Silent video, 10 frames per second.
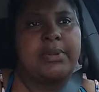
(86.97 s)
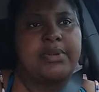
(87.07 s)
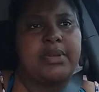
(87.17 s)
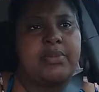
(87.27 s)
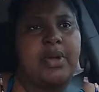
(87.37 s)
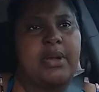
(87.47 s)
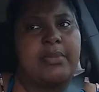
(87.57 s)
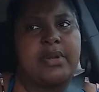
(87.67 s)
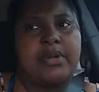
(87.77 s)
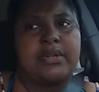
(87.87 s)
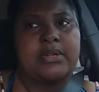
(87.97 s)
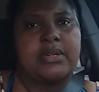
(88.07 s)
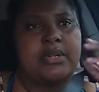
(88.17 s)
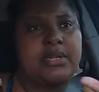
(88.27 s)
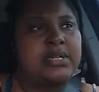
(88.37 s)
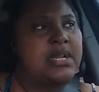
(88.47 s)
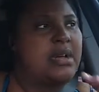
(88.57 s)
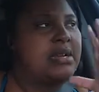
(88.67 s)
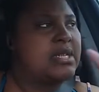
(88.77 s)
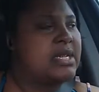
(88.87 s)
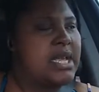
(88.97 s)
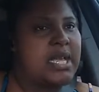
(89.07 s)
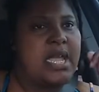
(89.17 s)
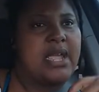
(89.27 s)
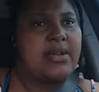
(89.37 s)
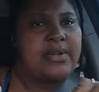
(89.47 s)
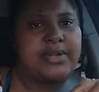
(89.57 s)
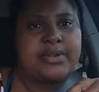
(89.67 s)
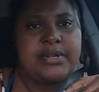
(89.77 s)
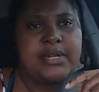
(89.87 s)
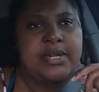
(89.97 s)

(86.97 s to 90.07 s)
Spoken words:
neighborhood Walmart. It's all in the same area.